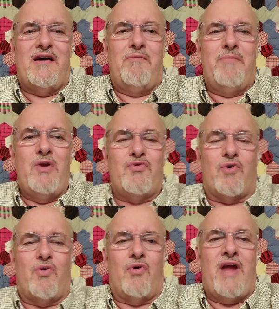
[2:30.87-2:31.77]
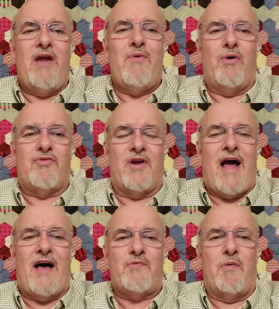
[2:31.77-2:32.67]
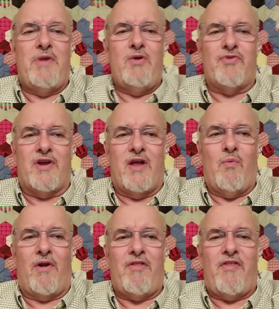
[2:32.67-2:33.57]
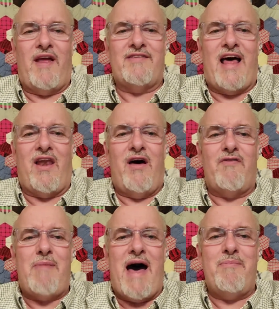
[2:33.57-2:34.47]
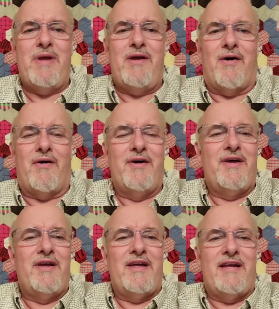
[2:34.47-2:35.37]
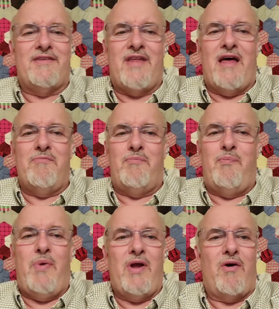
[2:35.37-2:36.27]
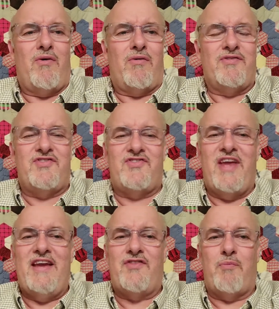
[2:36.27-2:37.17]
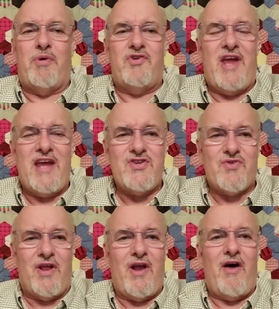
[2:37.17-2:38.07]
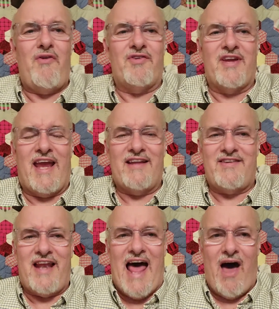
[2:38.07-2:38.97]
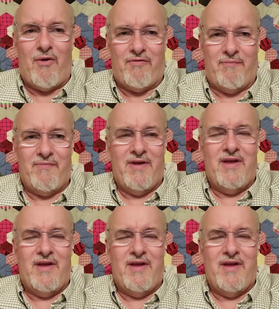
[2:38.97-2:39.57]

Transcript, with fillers: uh, musical heroes in gospel music, and one of the things I love about Bill is that Bill sees the potential in others and gets it out of them.